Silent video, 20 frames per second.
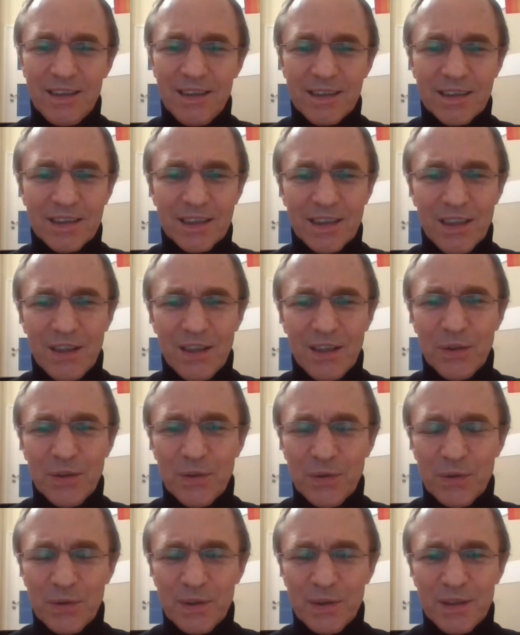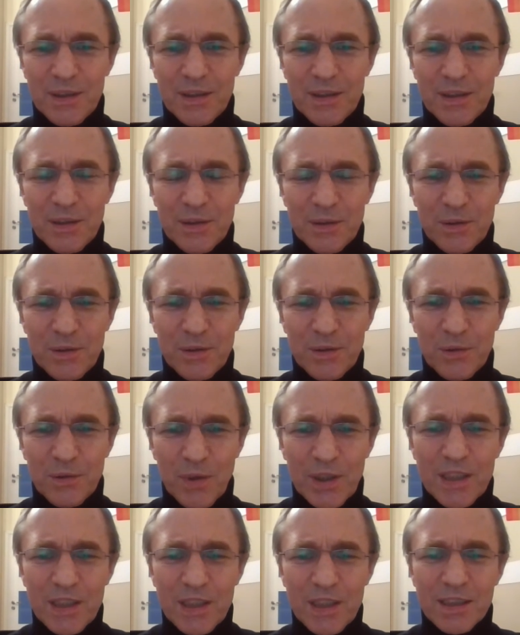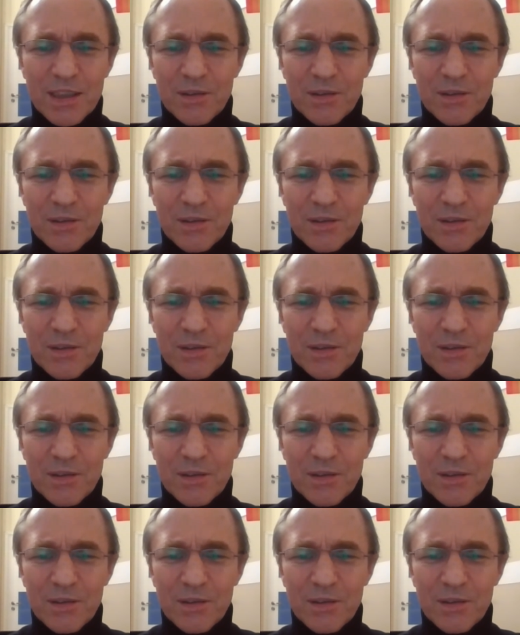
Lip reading: So what is